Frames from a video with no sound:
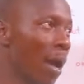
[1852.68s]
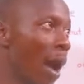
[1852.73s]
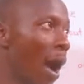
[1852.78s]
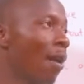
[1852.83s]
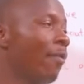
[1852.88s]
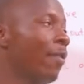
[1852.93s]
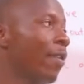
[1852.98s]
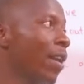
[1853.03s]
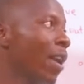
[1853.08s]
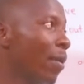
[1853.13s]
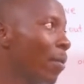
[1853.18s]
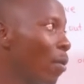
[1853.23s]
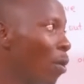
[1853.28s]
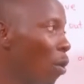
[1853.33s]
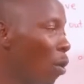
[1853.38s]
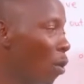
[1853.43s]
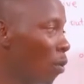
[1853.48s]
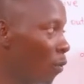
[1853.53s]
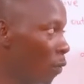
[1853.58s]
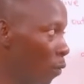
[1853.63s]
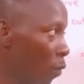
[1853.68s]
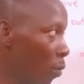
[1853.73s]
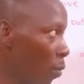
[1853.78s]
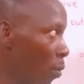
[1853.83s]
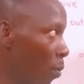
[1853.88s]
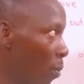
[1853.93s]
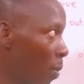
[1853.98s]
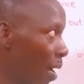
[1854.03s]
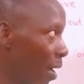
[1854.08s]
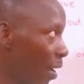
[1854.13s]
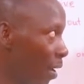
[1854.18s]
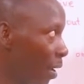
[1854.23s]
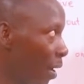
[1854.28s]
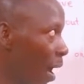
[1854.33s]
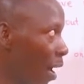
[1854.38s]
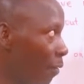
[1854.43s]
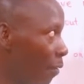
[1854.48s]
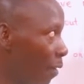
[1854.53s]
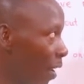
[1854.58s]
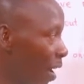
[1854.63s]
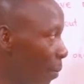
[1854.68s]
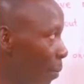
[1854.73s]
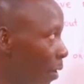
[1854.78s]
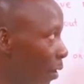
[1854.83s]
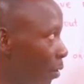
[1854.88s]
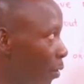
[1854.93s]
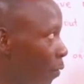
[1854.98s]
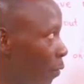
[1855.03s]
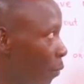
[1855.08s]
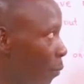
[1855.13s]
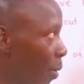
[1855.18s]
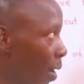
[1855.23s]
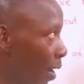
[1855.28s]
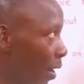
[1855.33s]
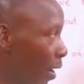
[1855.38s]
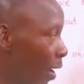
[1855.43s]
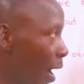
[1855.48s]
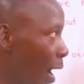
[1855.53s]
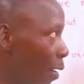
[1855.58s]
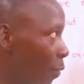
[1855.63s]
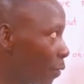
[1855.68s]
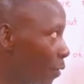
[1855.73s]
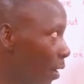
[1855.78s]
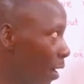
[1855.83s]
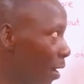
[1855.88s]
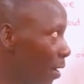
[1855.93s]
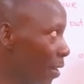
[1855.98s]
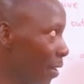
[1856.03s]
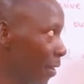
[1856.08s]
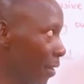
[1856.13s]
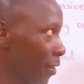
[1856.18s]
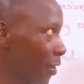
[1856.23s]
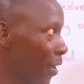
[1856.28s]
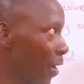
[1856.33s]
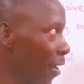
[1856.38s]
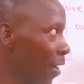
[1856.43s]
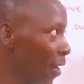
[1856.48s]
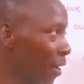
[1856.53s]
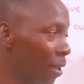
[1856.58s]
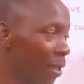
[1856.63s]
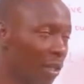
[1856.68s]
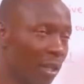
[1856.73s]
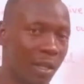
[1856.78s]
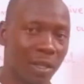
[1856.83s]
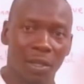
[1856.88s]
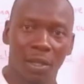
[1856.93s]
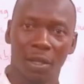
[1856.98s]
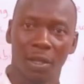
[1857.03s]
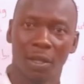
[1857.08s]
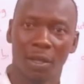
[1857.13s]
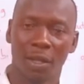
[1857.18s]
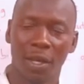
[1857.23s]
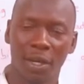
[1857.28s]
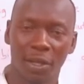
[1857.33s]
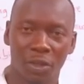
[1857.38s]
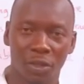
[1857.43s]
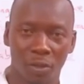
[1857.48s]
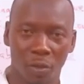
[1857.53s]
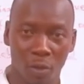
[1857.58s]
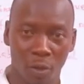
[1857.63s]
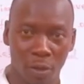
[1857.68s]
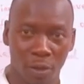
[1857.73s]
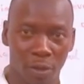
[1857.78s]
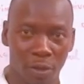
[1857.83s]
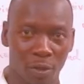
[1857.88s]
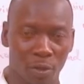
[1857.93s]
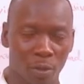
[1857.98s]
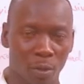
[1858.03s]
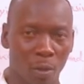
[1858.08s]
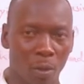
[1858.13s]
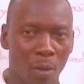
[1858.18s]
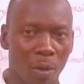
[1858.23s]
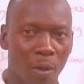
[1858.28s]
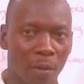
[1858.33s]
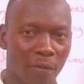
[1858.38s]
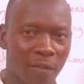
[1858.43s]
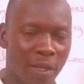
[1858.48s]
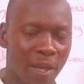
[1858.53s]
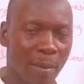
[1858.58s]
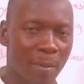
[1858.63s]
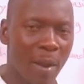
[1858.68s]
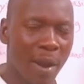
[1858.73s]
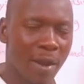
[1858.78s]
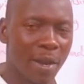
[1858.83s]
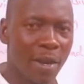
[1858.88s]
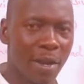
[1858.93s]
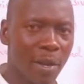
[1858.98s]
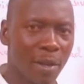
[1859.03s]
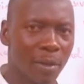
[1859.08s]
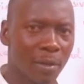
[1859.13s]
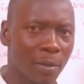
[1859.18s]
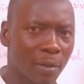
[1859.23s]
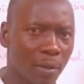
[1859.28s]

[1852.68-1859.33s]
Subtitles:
availability of money after selling that oil. So the money